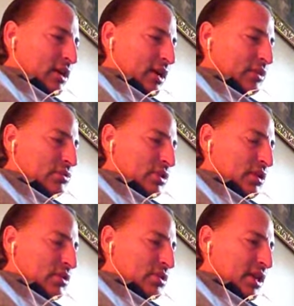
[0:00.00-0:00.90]
I do not
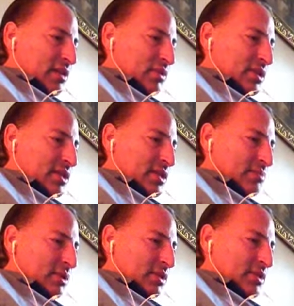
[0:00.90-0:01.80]
understand what he says
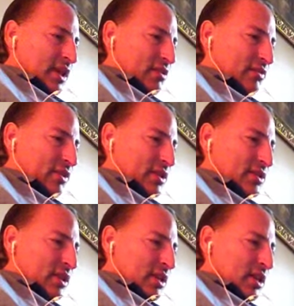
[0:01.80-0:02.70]
about the sacrifice.
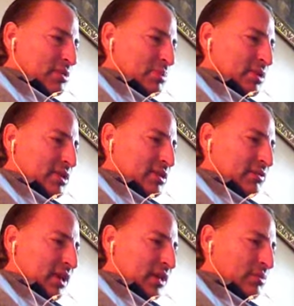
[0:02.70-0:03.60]
He speaks as if
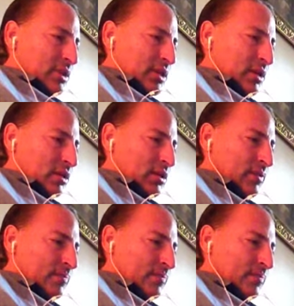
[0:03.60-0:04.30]
he had to be killed.